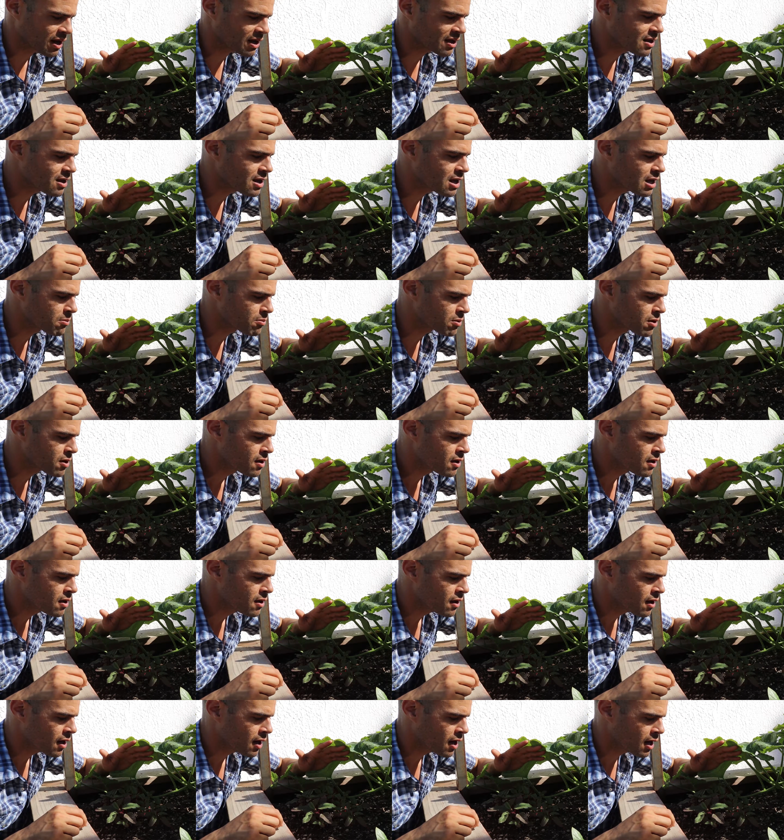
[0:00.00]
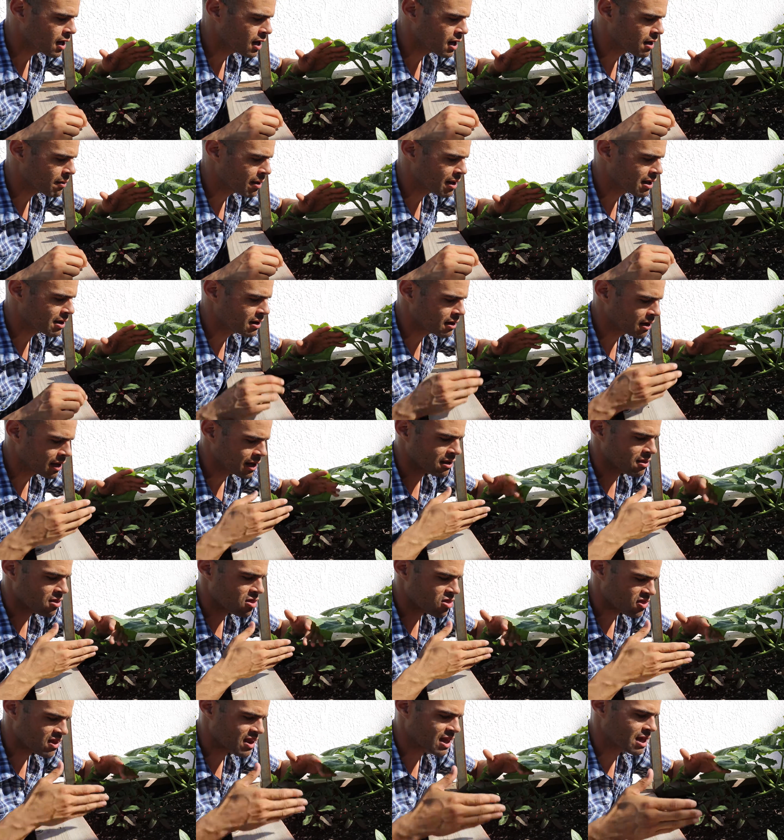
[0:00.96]
to keep and
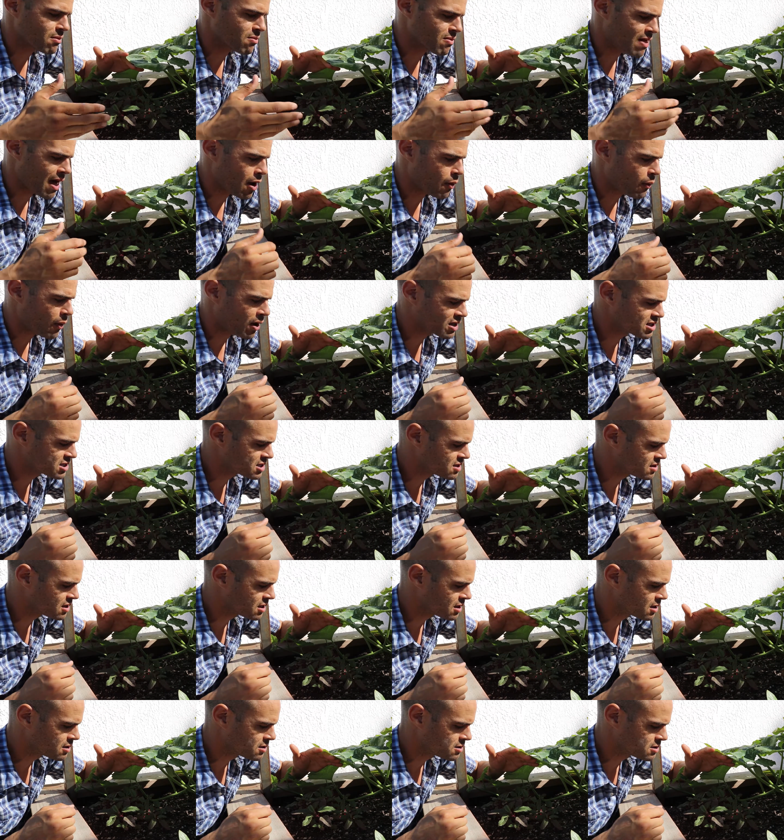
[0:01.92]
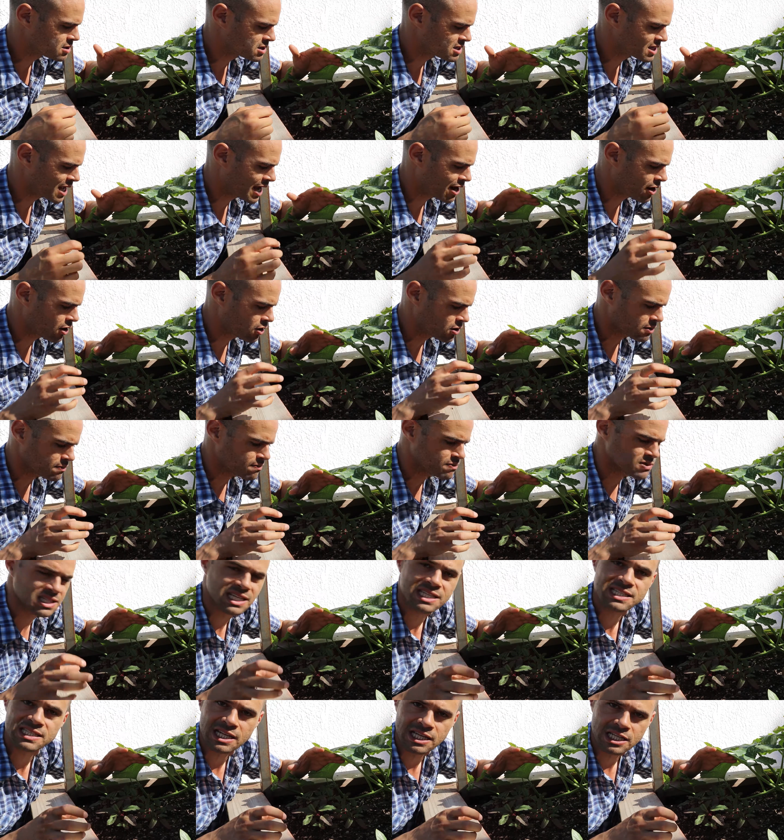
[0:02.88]
thinning them that way to the desired
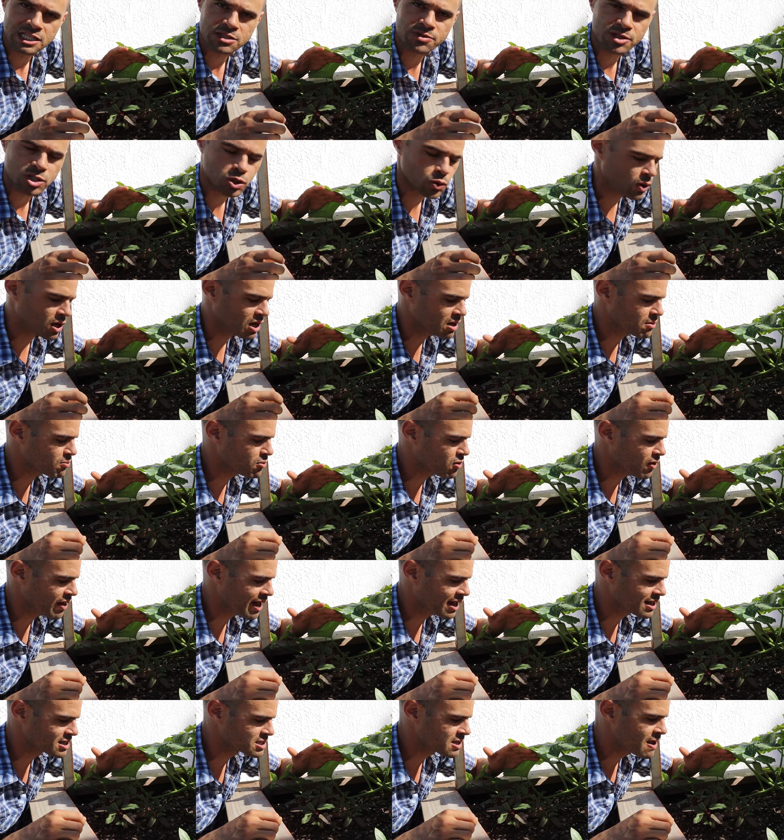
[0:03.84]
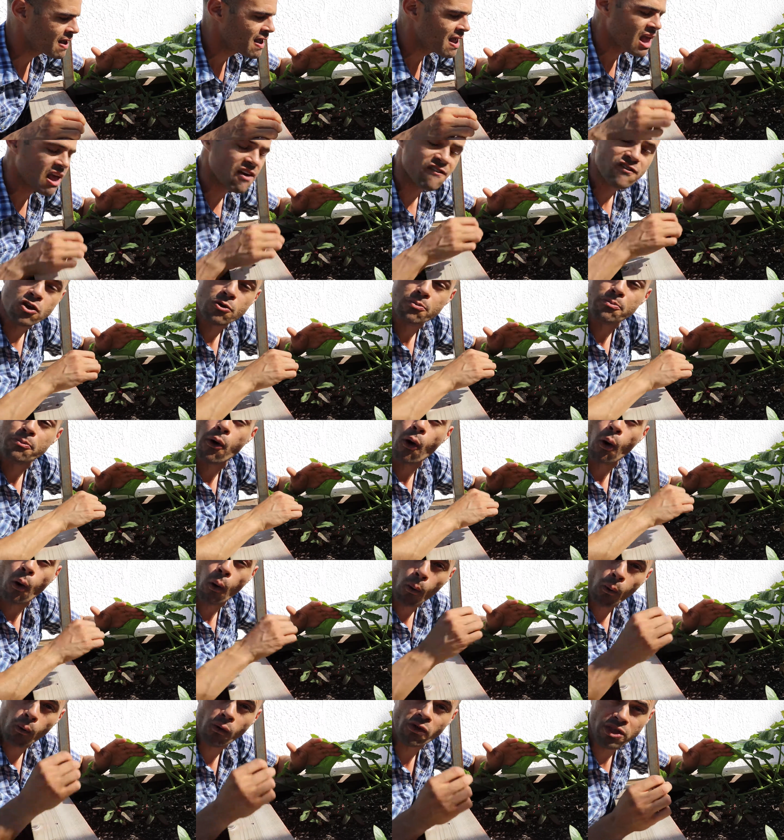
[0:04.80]
distance between plants. If you
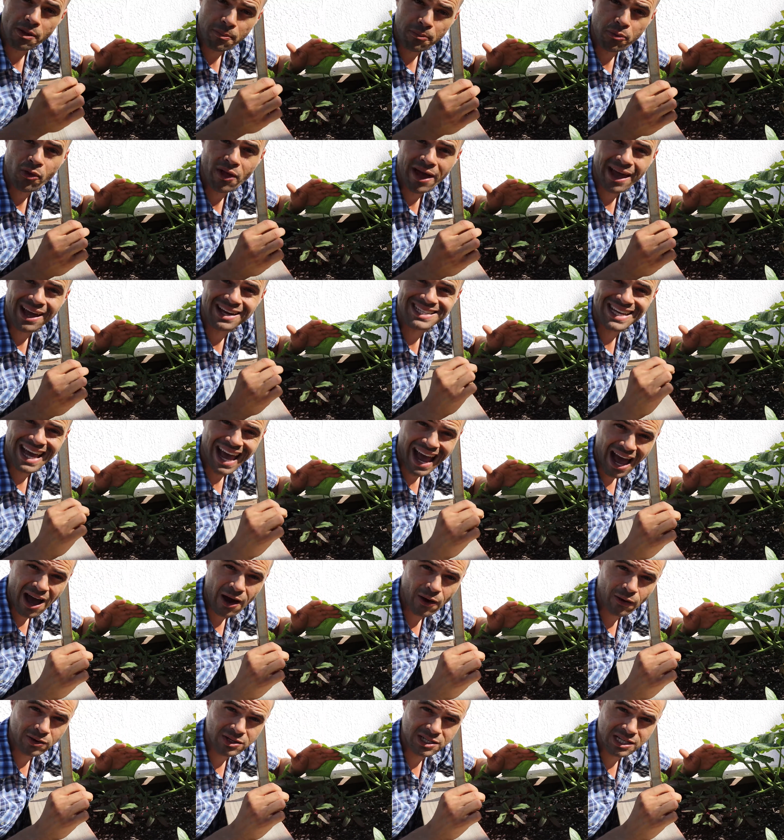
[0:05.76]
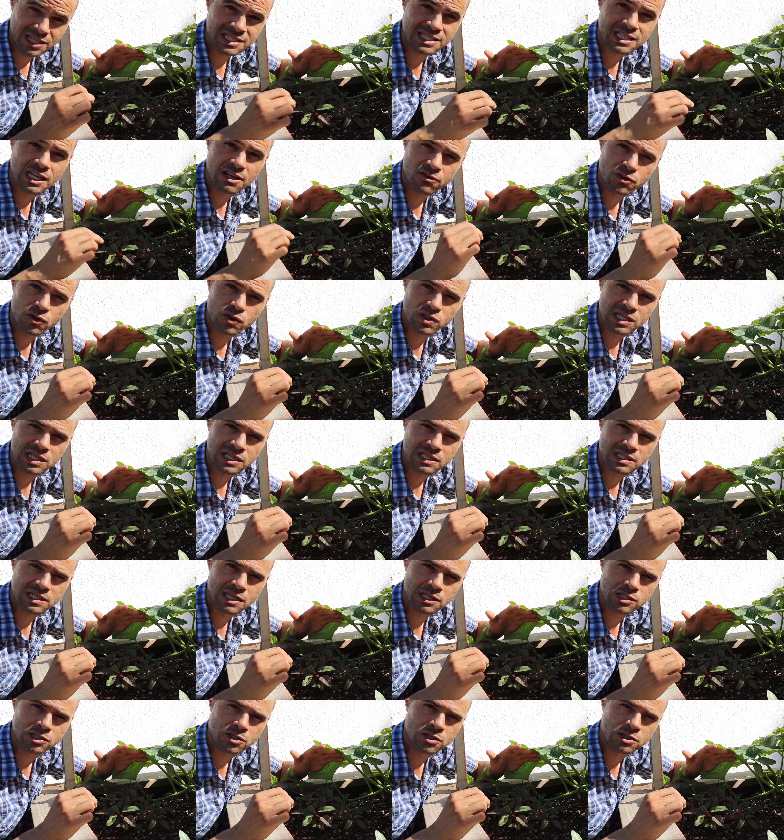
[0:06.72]
pull the plant out instead of using
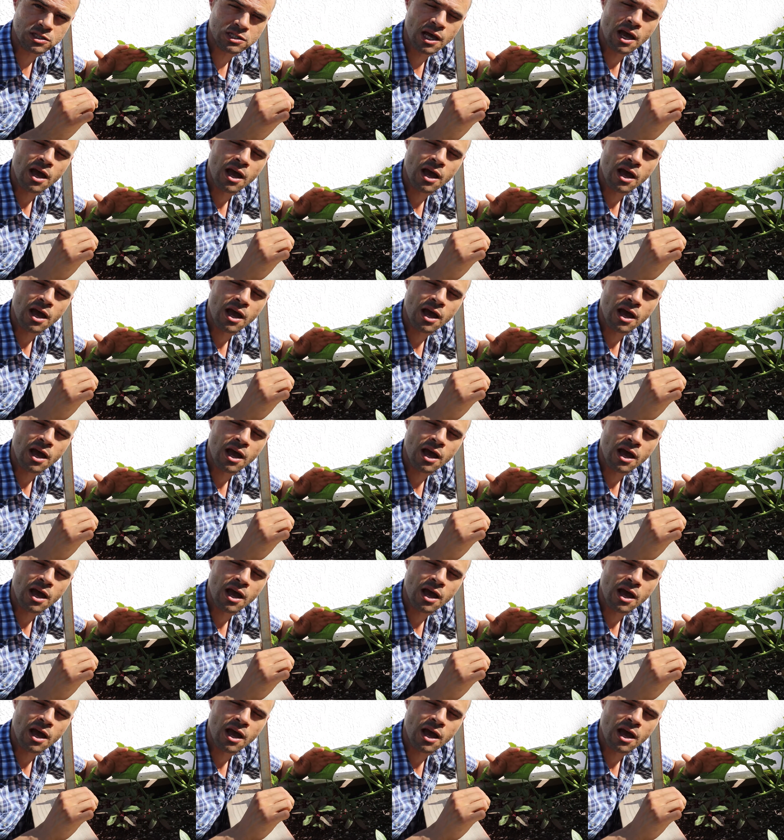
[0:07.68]
scissors,